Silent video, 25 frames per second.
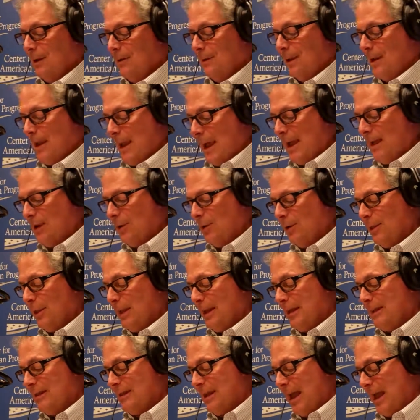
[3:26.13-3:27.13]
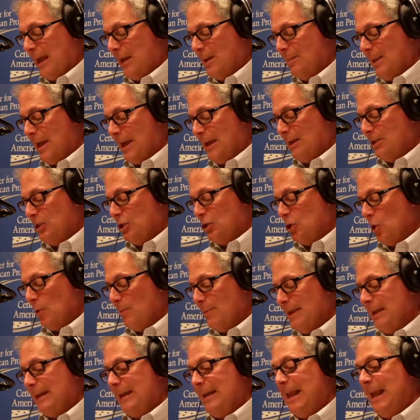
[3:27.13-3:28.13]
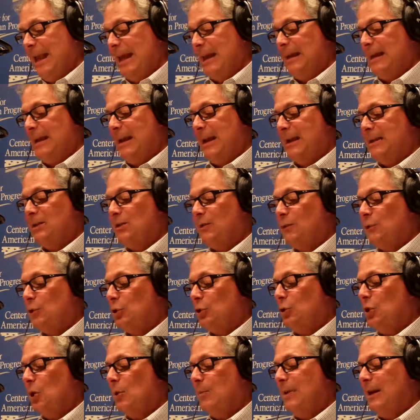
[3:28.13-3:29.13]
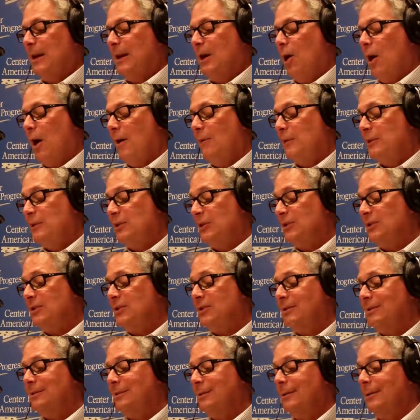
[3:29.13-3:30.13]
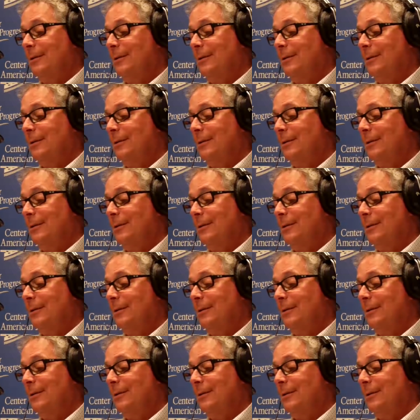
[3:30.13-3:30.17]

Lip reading: The anger that has animated so many candidates for so many offices